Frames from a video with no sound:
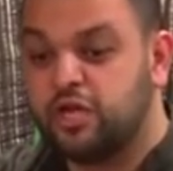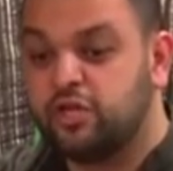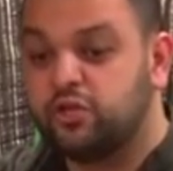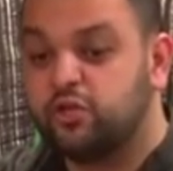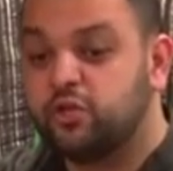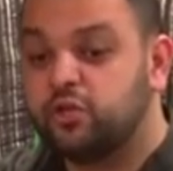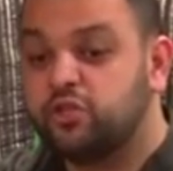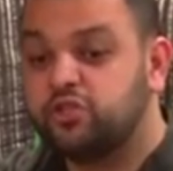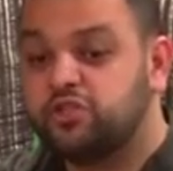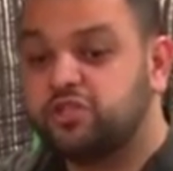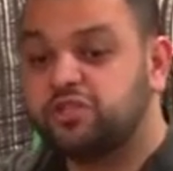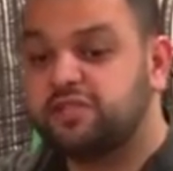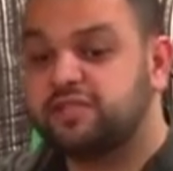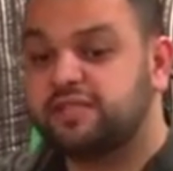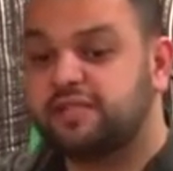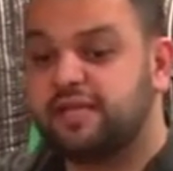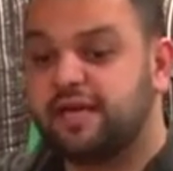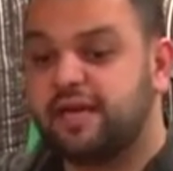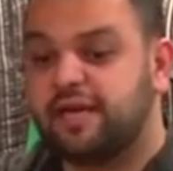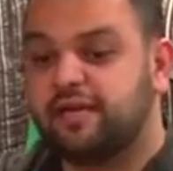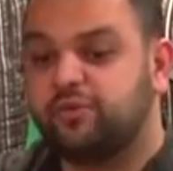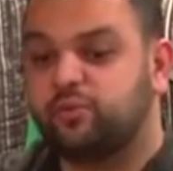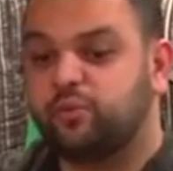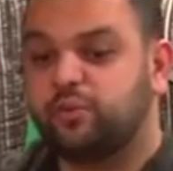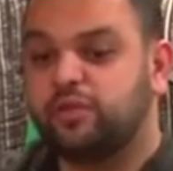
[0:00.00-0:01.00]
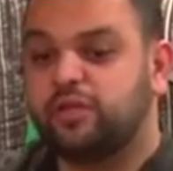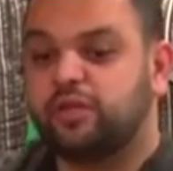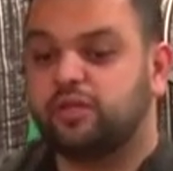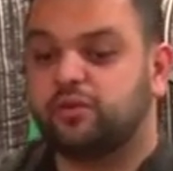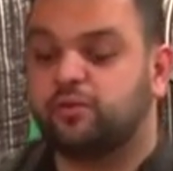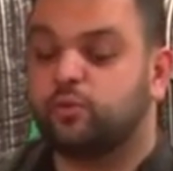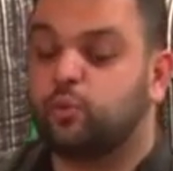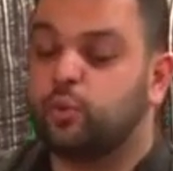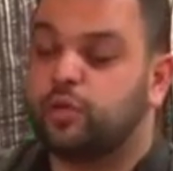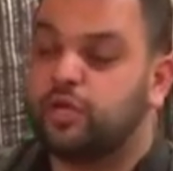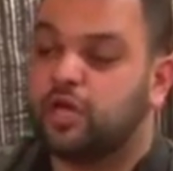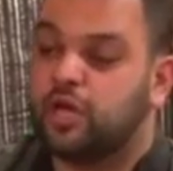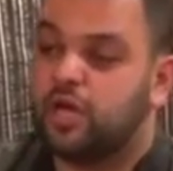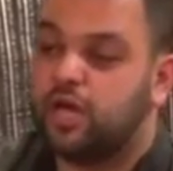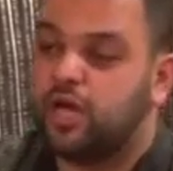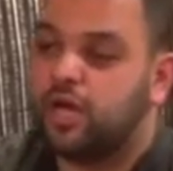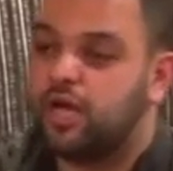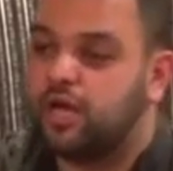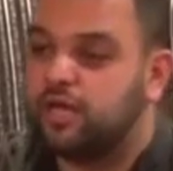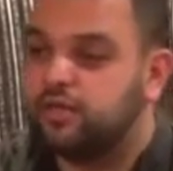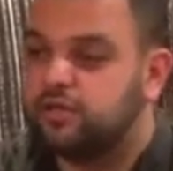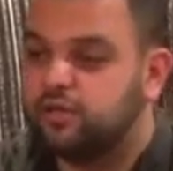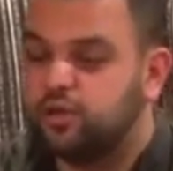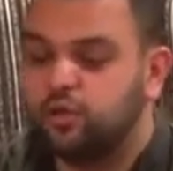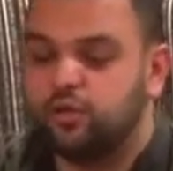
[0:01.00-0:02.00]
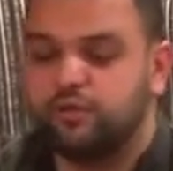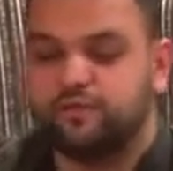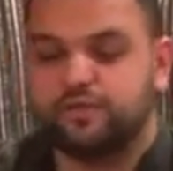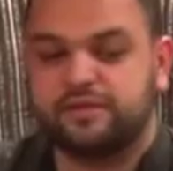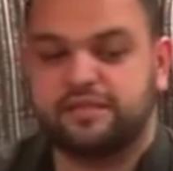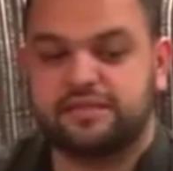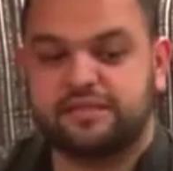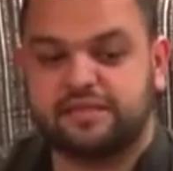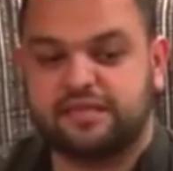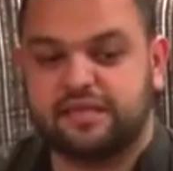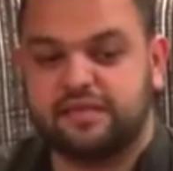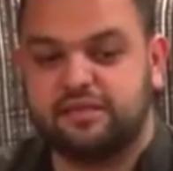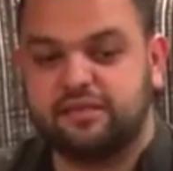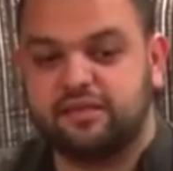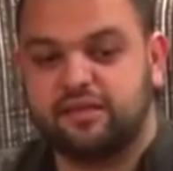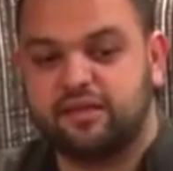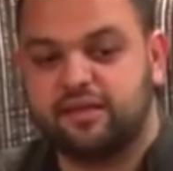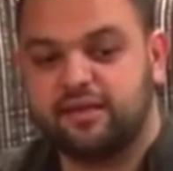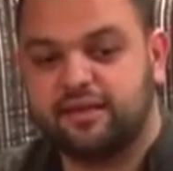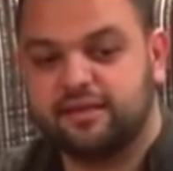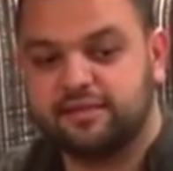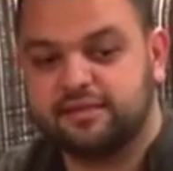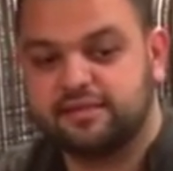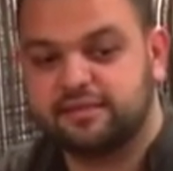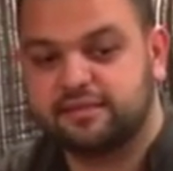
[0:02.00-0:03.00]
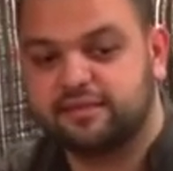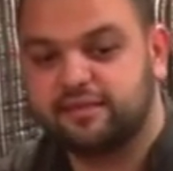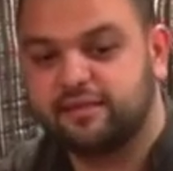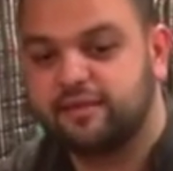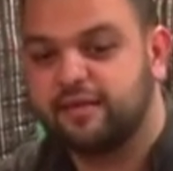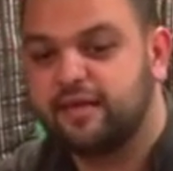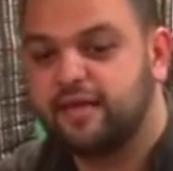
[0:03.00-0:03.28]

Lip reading: Not just that, we heard over the 10 nights